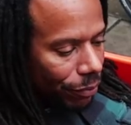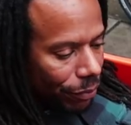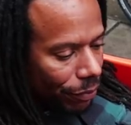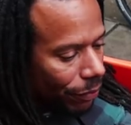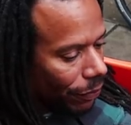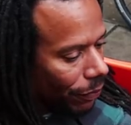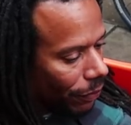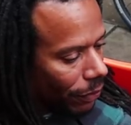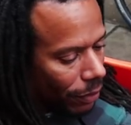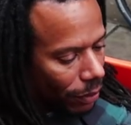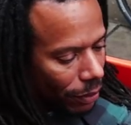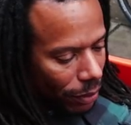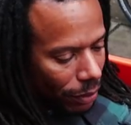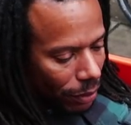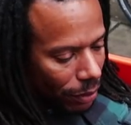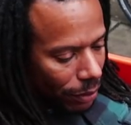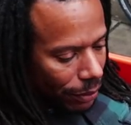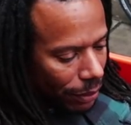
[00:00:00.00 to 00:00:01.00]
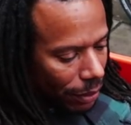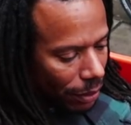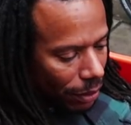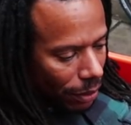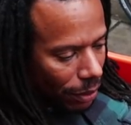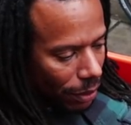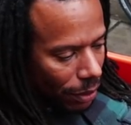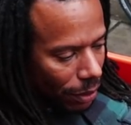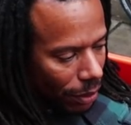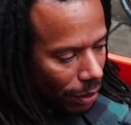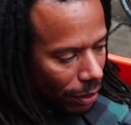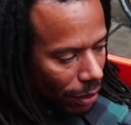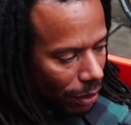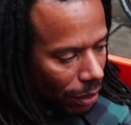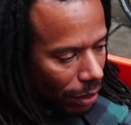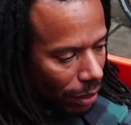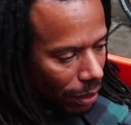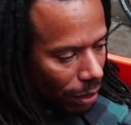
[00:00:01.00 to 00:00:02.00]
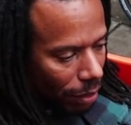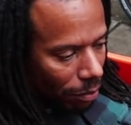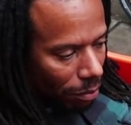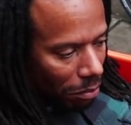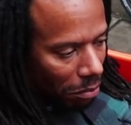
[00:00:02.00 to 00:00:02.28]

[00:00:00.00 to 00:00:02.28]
Nothing is said.